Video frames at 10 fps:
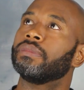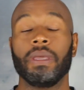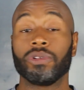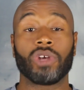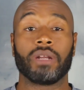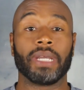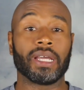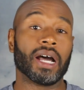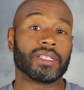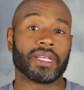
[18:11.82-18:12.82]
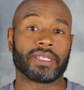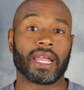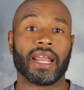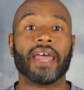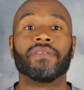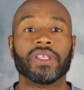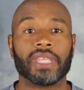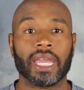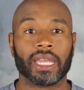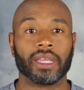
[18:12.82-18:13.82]
People try to make contests out of
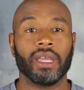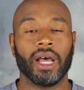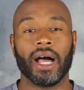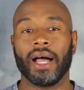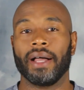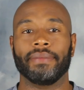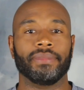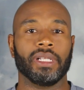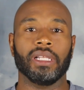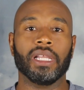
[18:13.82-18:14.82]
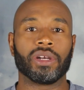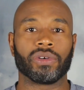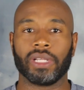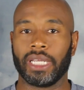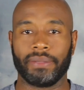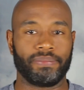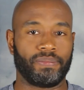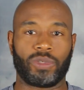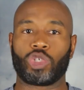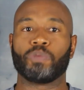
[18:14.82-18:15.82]
everything. Literally,
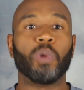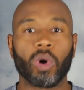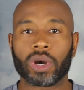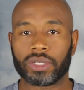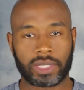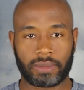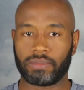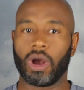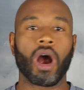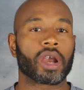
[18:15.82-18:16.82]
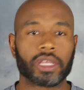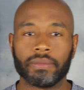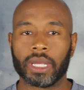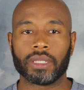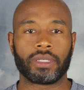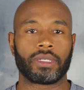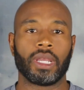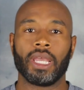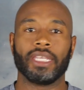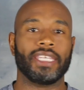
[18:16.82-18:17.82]
sports,
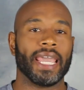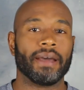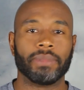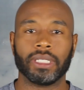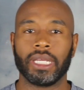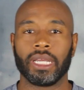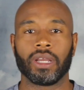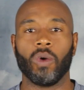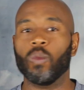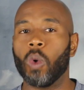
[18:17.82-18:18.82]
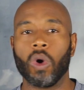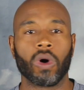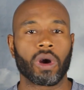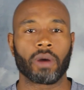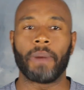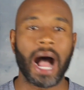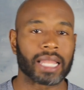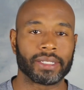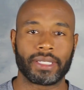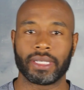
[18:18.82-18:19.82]
arguments, gambling, war,
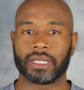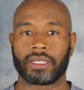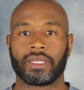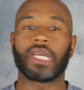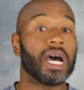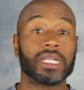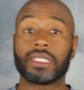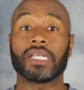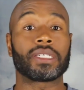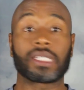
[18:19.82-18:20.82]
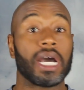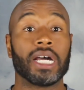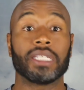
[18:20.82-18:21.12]
politics, contest.